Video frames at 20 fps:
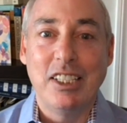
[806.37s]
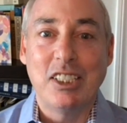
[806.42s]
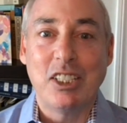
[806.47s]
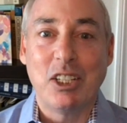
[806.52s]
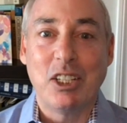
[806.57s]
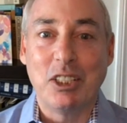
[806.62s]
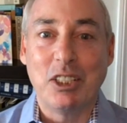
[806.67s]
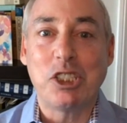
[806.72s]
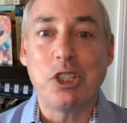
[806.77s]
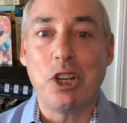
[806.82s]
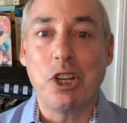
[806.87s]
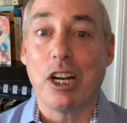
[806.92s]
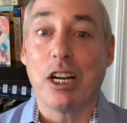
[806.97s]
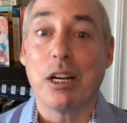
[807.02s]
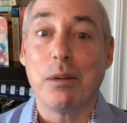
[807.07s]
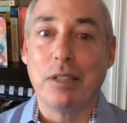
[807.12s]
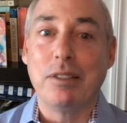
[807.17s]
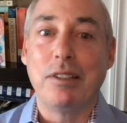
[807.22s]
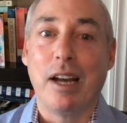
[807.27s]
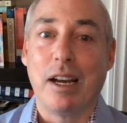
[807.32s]
So let's talk
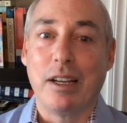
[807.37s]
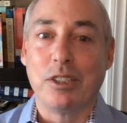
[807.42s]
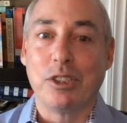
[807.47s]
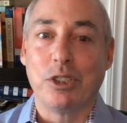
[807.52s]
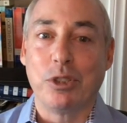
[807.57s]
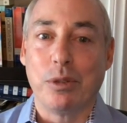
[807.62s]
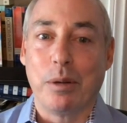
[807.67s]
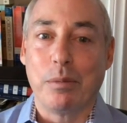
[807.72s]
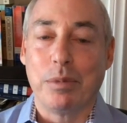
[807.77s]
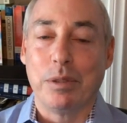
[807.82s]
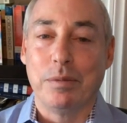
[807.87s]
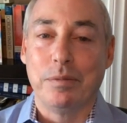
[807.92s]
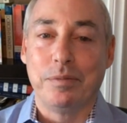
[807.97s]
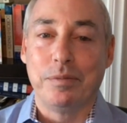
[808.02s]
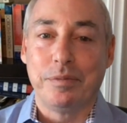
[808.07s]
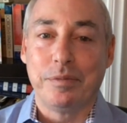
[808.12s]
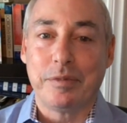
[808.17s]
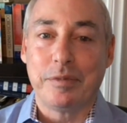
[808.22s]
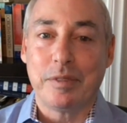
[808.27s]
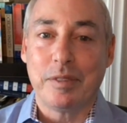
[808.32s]
about Donald Trump.
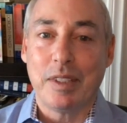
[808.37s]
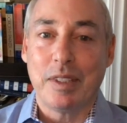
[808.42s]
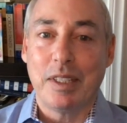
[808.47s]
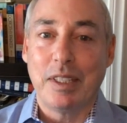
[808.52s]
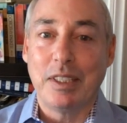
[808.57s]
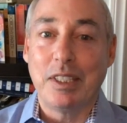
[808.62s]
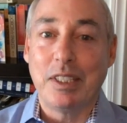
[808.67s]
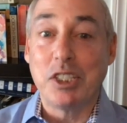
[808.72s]
It